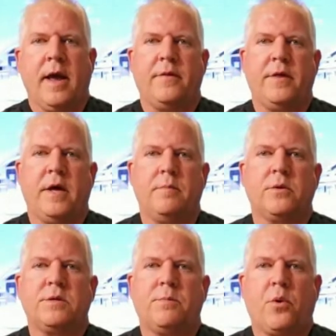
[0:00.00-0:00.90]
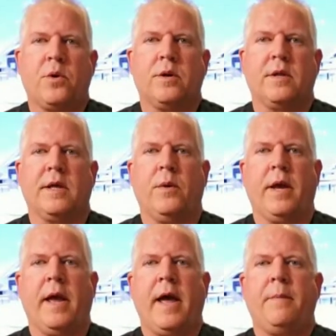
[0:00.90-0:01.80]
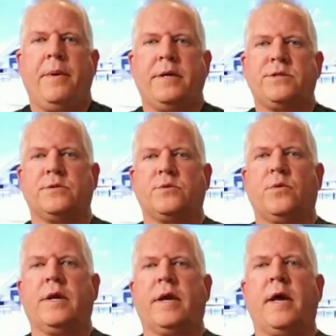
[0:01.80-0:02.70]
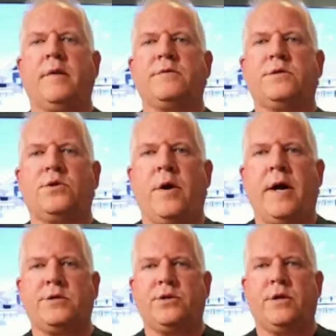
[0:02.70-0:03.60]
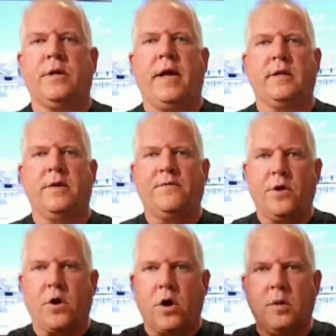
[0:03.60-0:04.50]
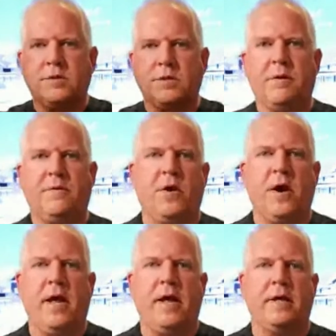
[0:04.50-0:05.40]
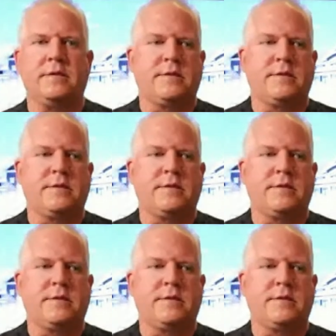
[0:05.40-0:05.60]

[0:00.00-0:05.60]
And then most importantly, we have patients really kind of stretch and lift their arms above their head.